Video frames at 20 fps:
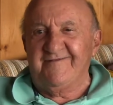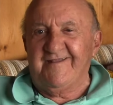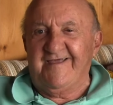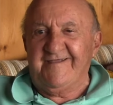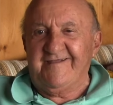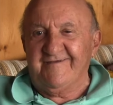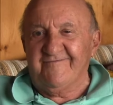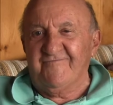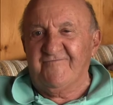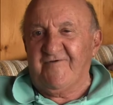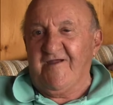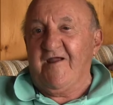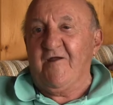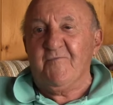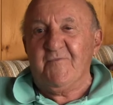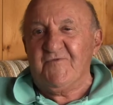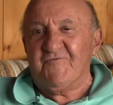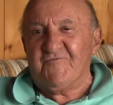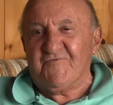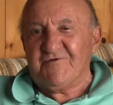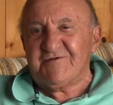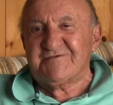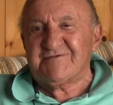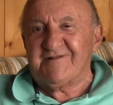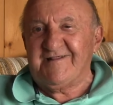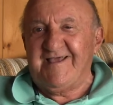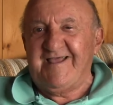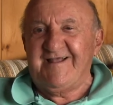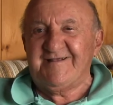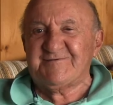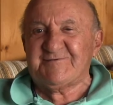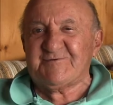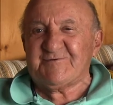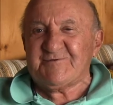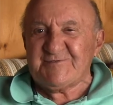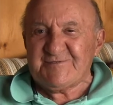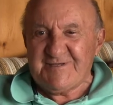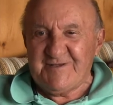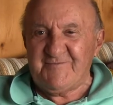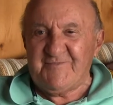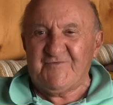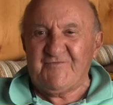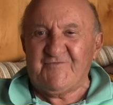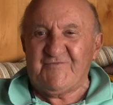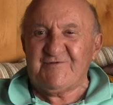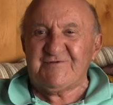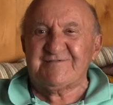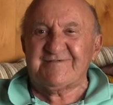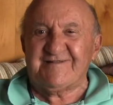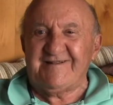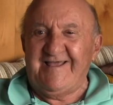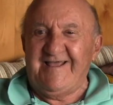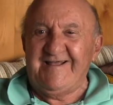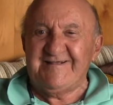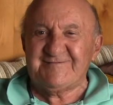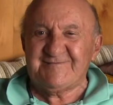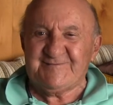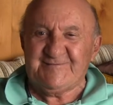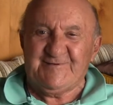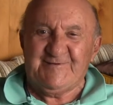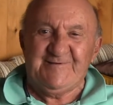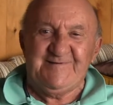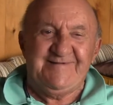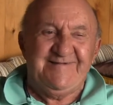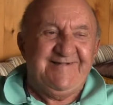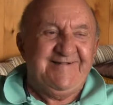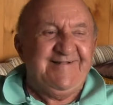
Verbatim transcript: like a fireman first class or a seaman first class, you know.